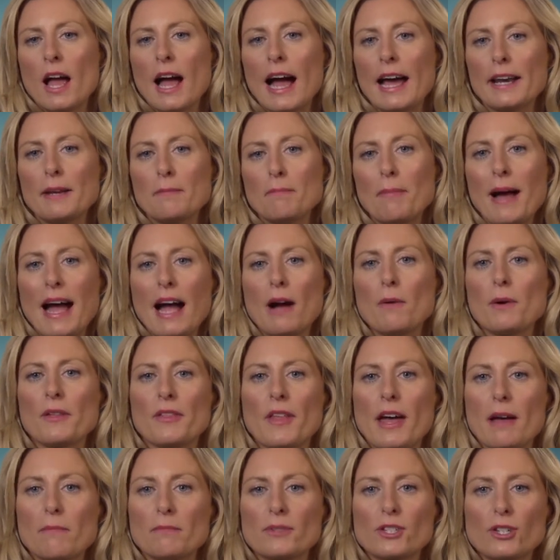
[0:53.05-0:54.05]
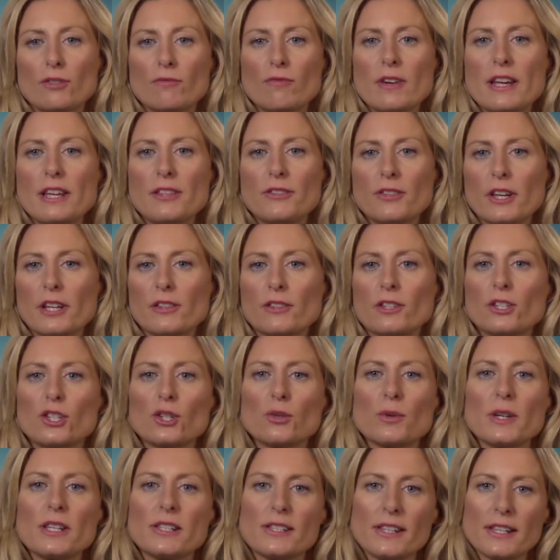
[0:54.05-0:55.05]
and empower them to rethink the
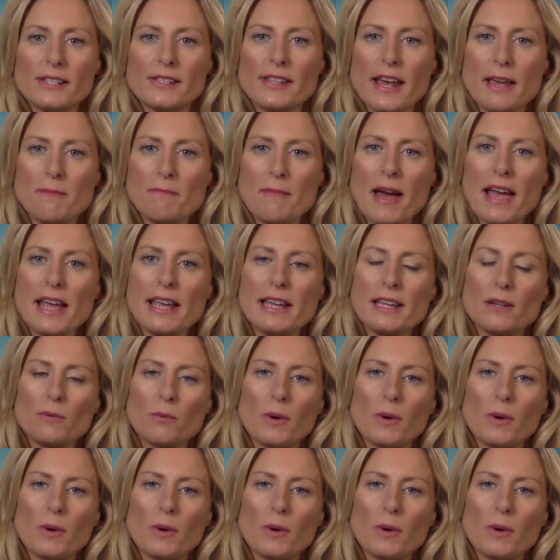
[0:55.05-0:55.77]
choices they make